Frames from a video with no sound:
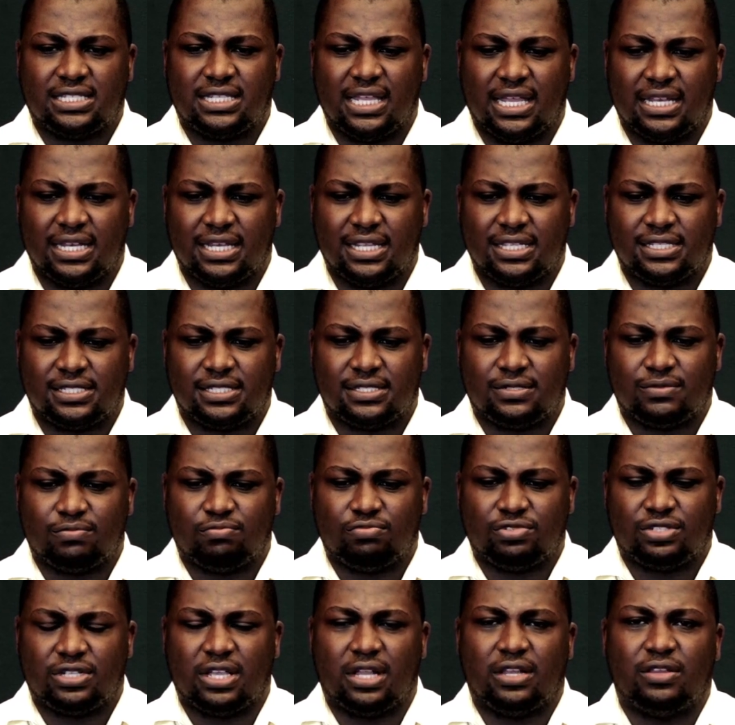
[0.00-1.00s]
understand
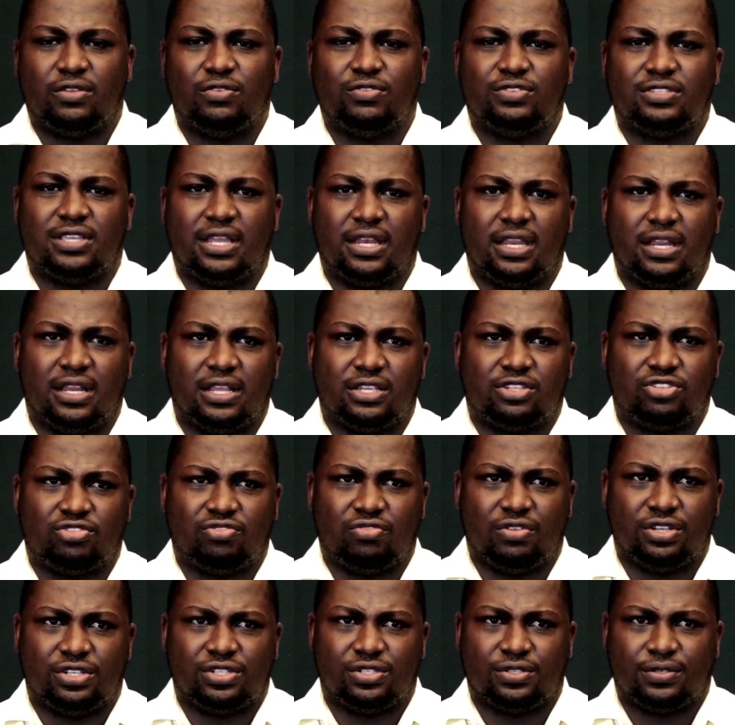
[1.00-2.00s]
this, we shall use an
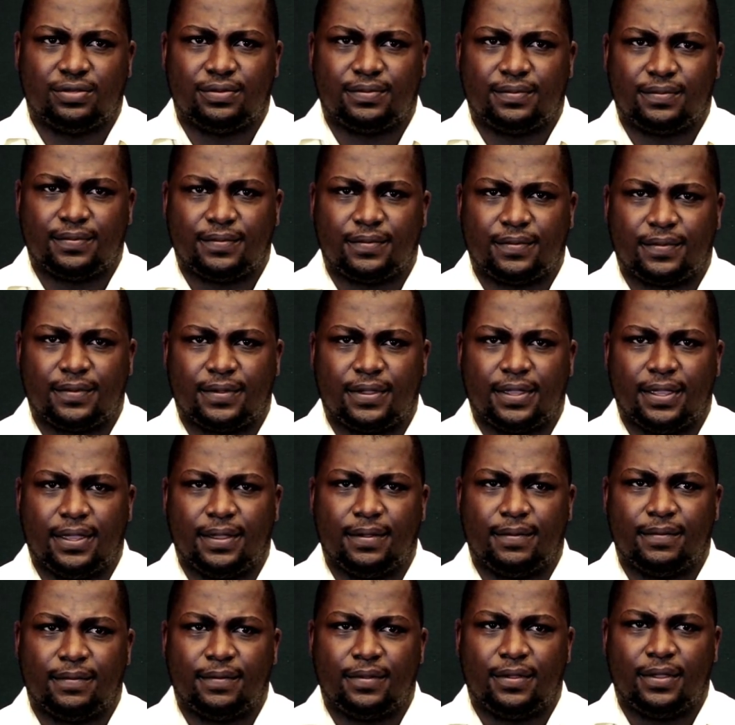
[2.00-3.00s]
illustration.
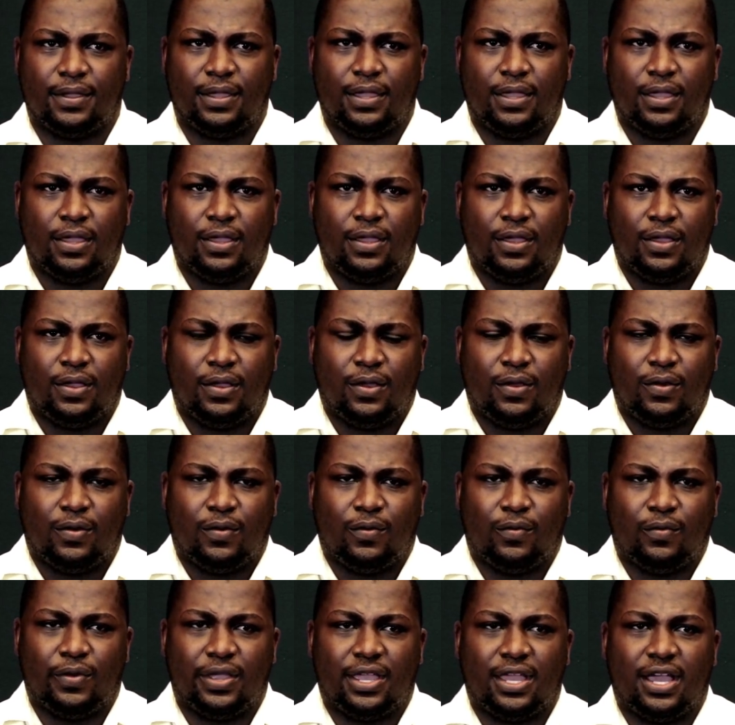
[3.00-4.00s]
Okay?
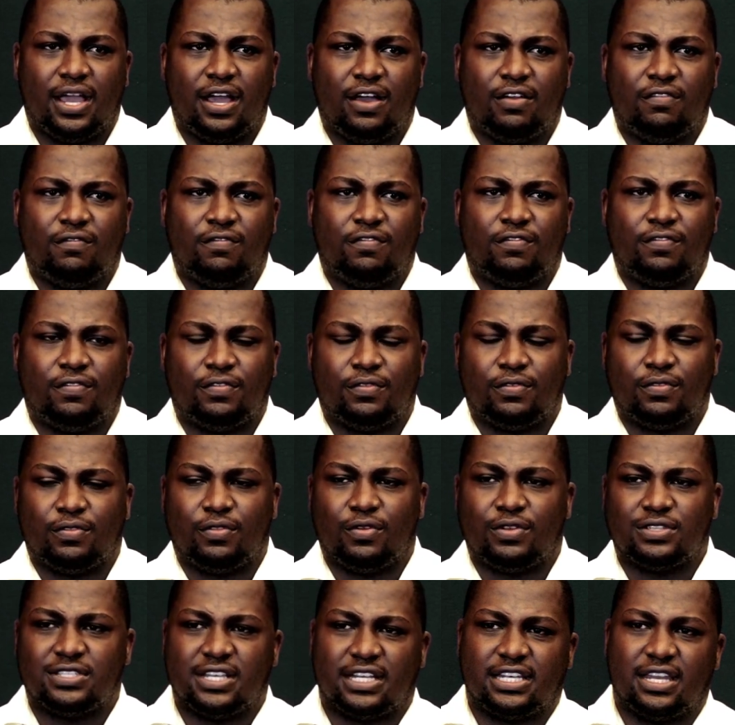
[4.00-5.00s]
We have
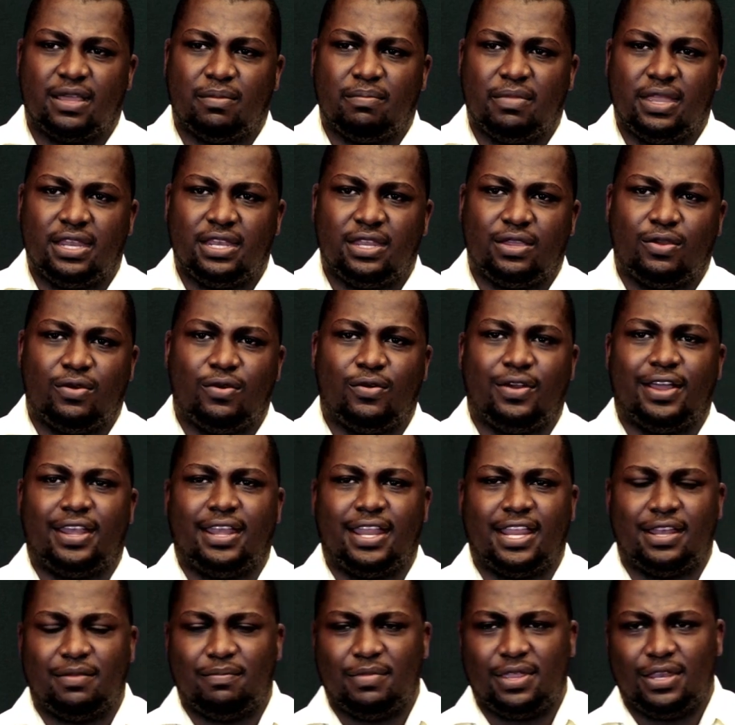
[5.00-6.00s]
those that are
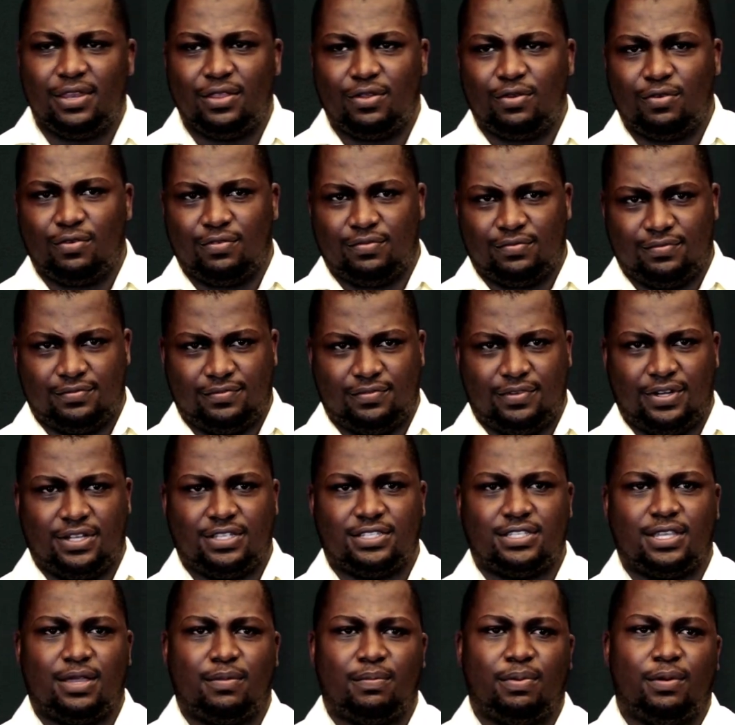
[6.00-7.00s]
medical and non-medical,
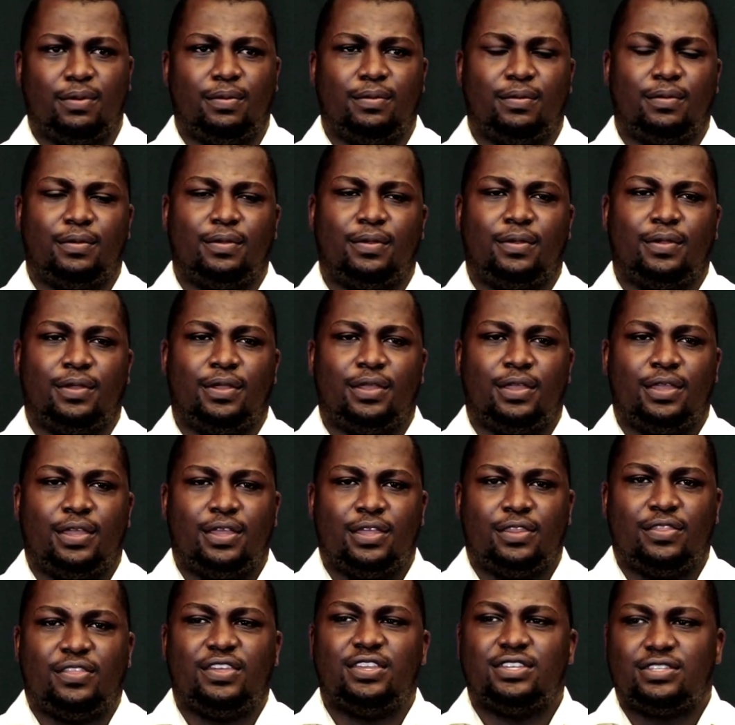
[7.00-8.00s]
for example.
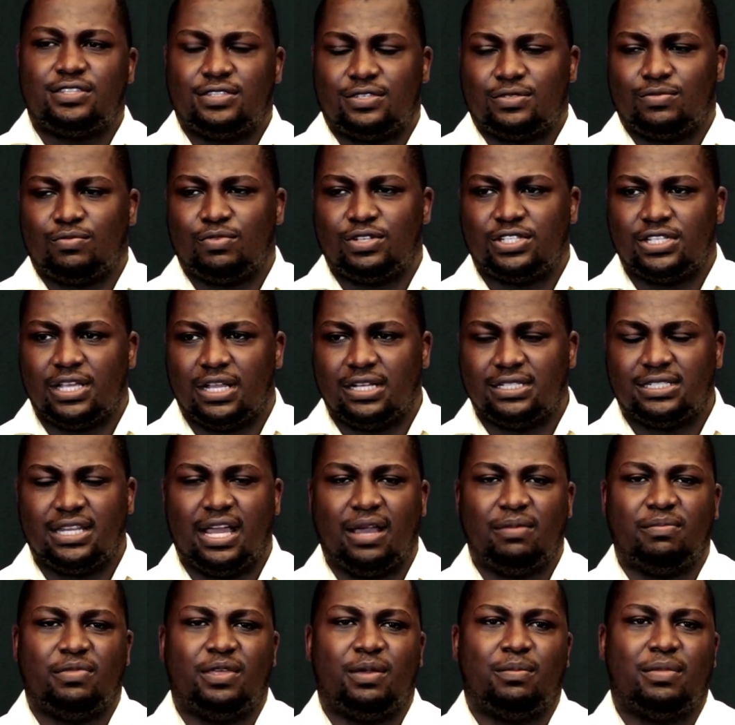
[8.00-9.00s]
These, we
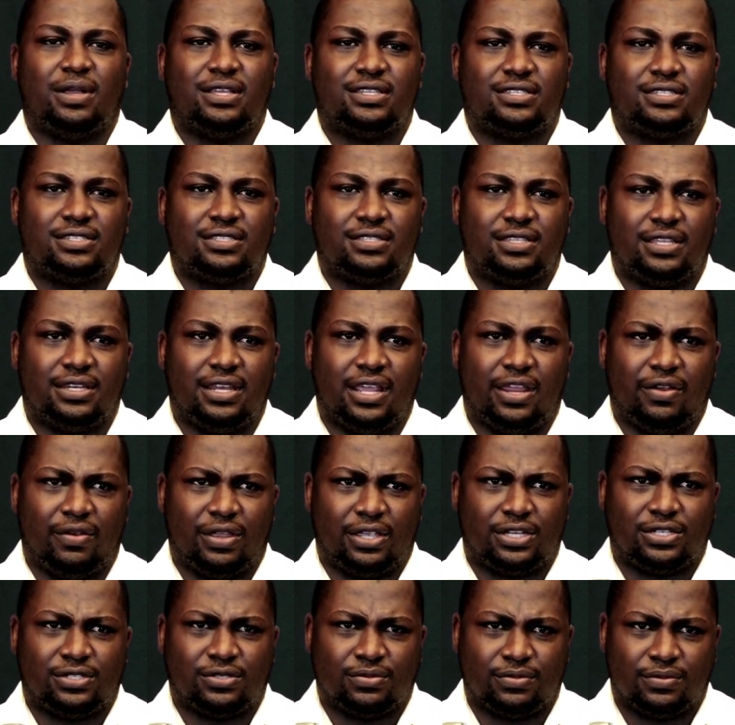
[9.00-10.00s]
shall term them as the
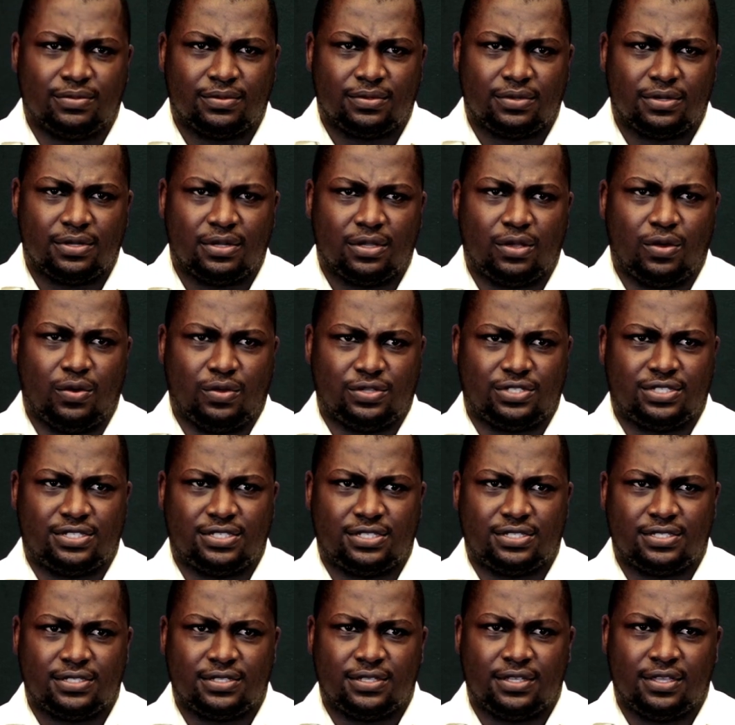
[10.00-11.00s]
direct
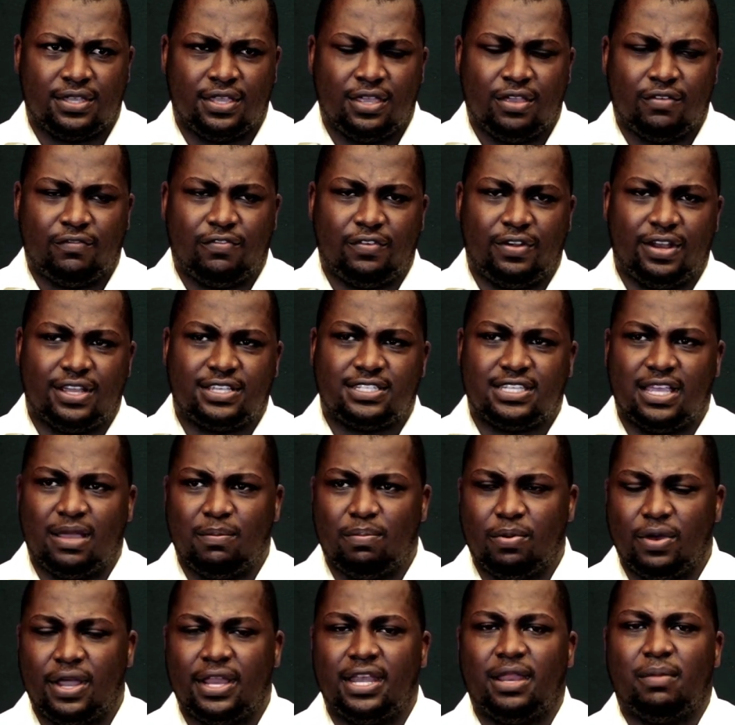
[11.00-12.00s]
costs. For
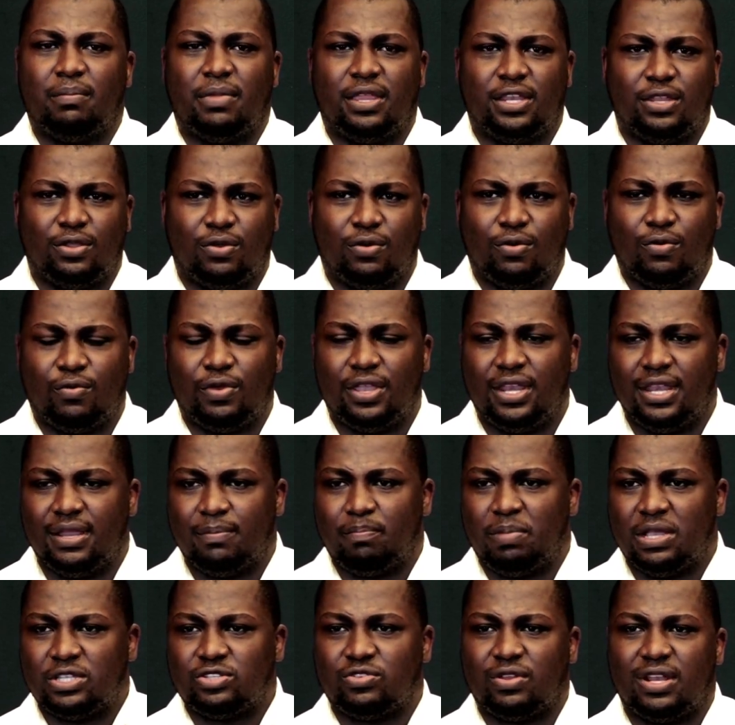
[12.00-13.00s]
example, under medical,
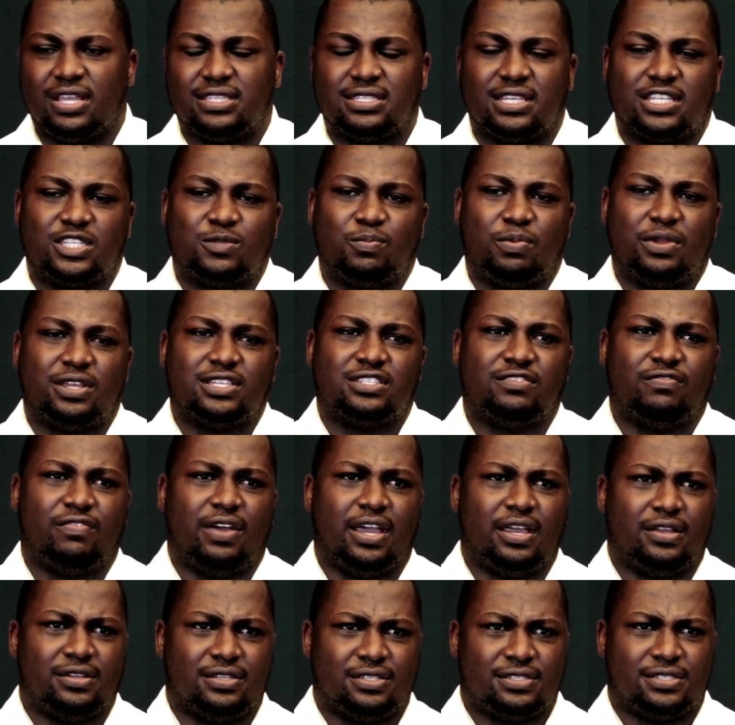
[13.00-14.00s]
when a person has
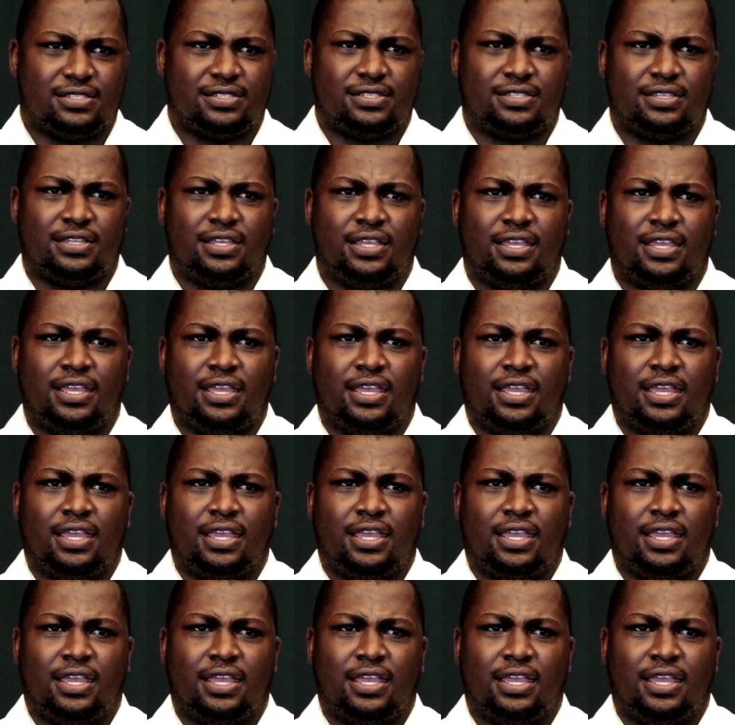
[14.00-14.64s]
experienced violence,